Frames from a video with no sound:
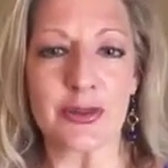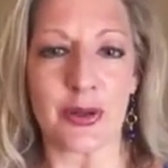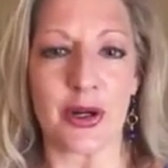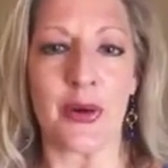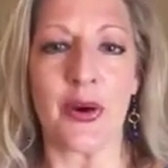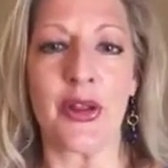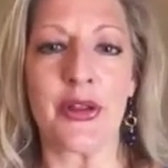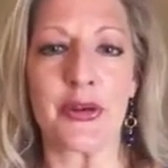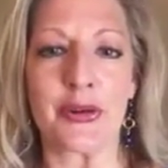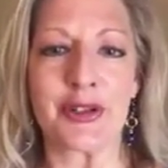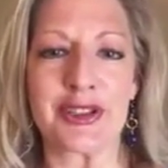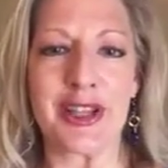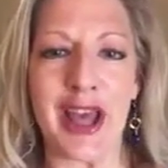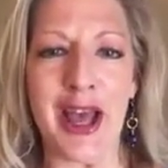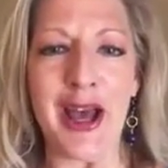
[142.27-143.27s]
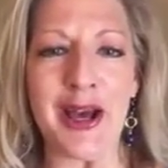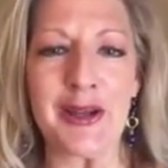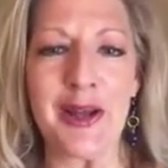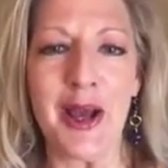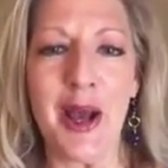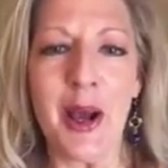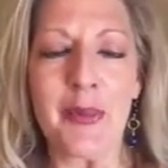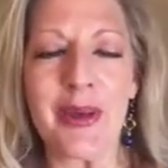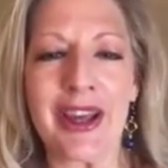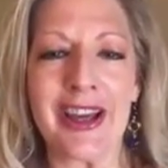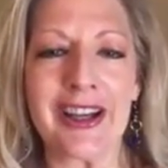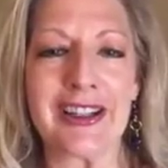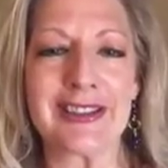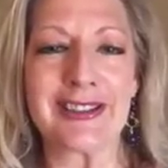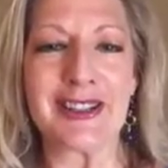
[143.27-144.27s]
were going through his head
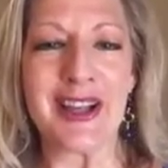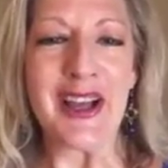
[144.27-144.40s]
because